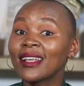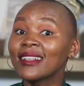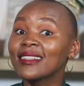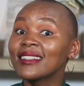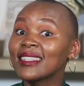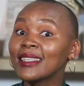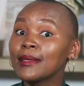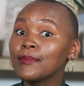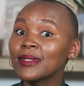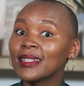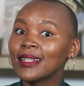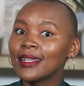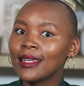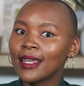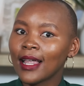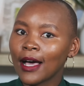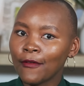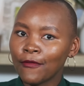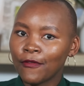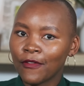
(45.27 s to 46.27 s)
seems
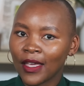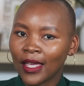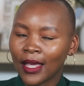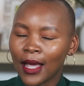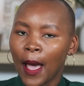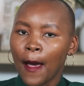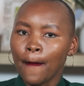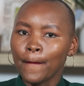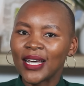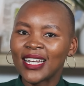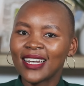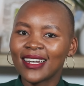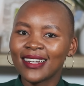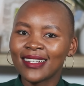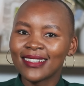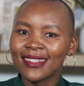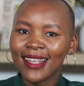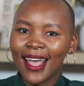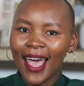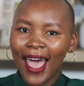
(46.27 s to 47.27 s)
loving, but it
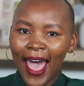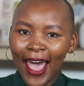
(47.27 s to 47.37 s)
is